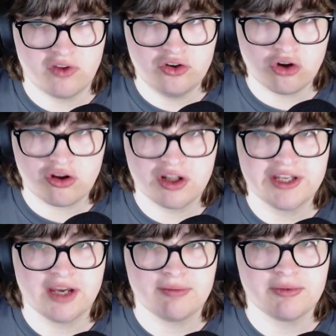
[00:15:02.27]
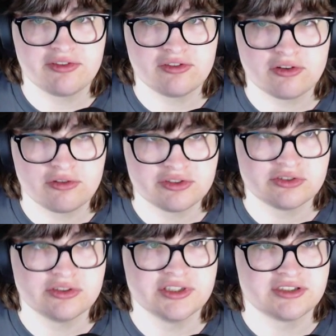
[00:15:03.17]
not cleaned up, it's not
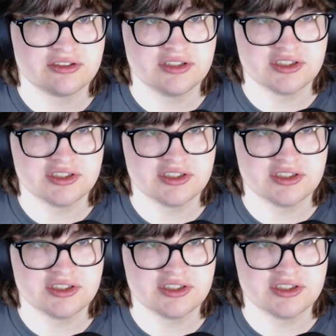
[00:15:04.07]
crystal, it's